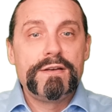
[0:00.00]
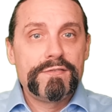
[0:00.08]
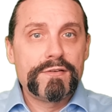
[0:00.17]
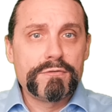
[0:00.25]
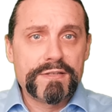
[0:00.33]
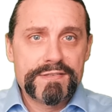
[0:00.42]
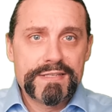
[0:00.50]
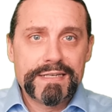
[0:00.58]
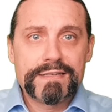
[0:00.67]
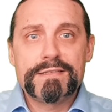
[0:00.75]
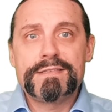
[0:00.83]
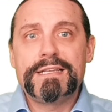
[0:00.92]
So the
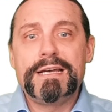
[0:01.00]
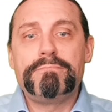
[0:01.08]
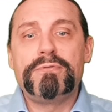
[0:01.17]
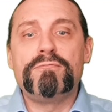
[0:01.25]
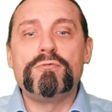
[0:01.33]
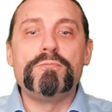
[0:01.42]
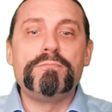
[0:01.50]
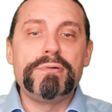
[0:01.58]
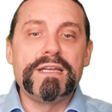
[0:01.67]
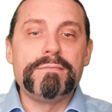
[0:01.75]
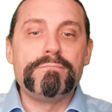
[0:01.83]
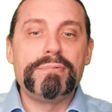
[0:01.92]
second step will
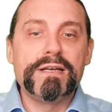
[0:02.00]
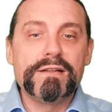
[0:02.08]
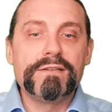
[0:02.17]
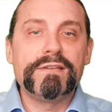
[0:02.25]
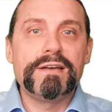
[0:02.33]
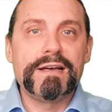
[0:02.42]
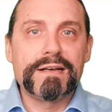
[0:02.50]
be build a